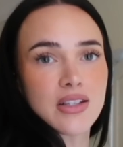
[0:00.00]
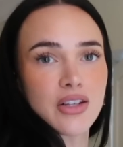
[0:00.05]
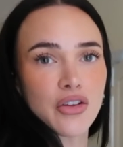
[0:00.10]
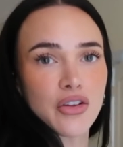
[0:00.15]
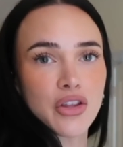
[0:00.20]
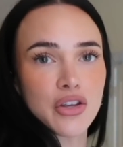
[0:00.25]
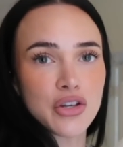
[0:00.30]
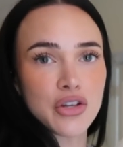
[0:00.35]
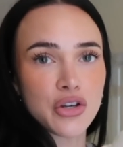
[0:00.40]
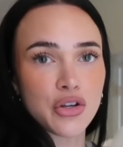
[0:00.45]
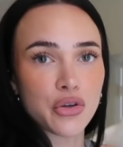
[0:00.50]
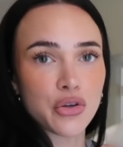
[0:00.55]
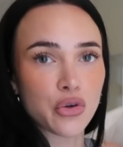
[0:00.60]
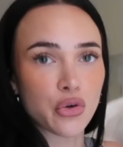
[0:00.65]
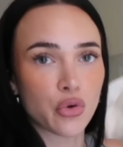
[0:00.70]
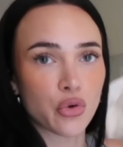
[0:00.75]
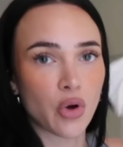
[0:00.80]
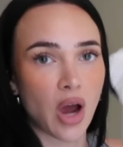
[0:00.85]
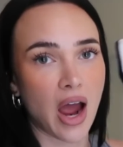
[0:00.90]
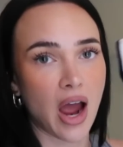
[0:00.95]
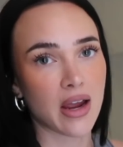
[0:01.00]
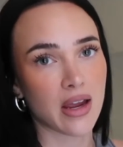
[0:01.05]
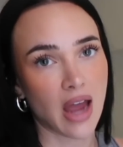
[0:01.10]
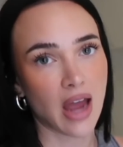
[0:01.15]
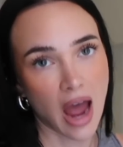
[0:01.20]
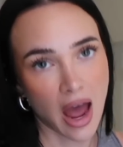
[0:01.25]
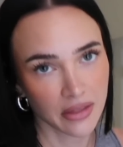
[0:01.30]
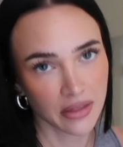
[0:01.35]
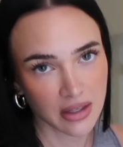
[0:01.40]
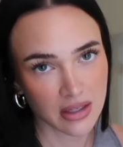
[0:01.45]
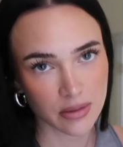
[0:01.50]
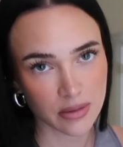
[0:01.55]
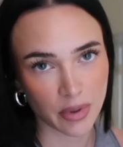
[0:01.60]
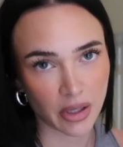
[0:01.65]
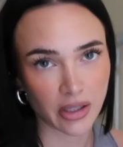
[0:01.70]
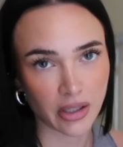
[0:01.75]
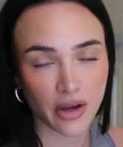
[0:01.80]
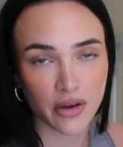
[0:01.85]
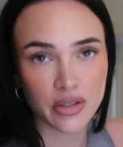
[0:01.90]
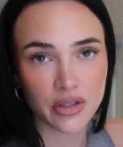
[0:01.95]
are the new, I had these
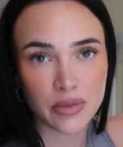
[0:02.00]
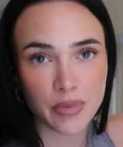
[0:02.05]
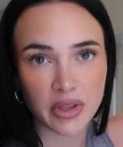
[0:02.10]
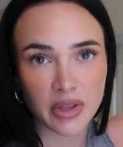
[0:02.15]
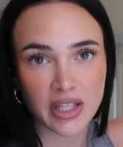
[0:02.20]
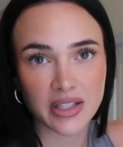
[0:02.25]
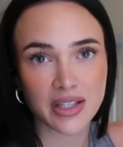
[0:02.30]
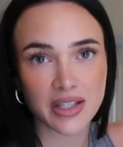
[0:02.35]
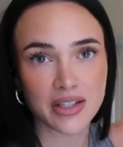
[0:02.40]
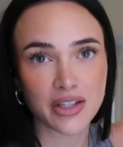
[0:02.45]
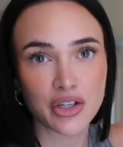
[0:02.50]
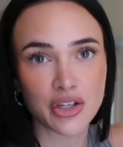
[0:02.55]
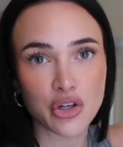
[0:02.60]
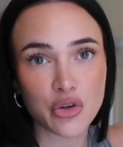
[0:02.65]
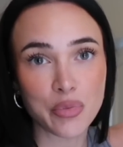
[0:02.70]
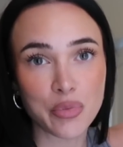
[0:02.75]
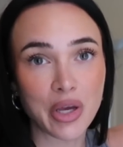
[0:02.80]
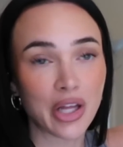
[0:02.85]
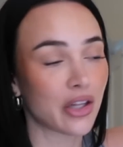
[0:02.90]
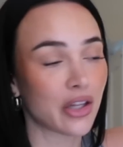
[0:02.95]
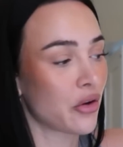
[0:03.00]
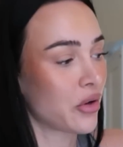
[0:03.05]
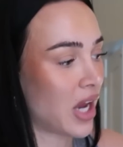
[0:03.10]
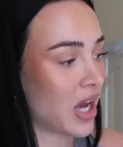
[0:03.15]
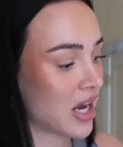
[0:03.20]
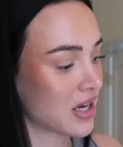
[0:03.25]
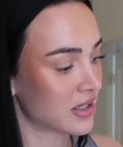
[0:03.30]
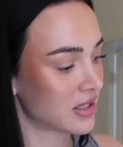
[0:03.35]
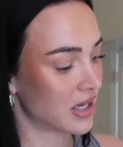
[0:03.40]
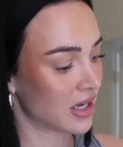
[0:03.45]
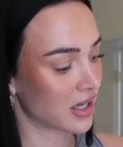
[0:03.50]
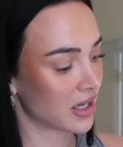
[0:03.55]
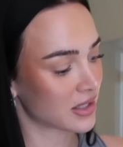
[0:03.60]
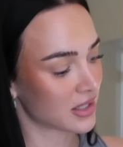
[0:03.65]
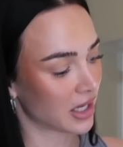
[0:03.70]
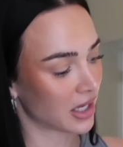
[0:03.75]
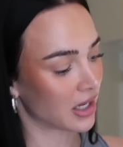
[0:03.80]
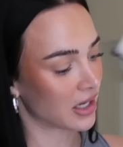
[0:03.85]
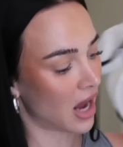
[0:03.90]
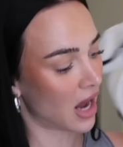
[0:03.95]
pillows, but this is the new pillow casing. It's
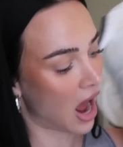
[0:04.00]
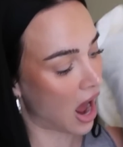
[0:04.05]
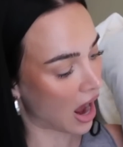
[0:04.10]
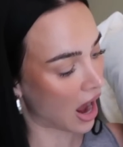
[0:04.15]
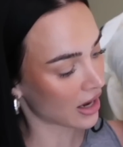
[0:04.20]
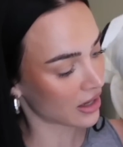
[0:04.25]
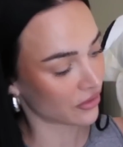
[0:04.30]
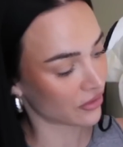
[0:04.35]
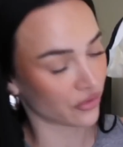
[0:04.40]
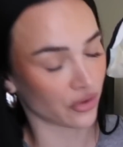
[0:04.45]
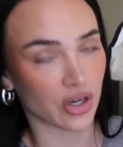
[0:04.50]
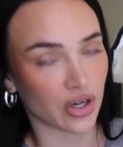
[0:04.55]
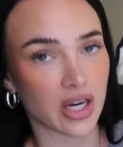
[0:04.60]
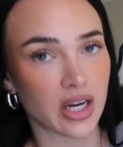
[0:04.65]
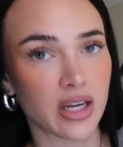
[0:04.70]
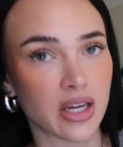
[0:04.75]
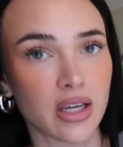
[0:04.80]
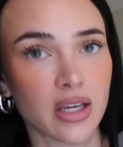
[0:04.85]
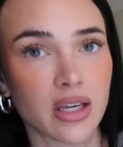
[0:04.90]
like an ivory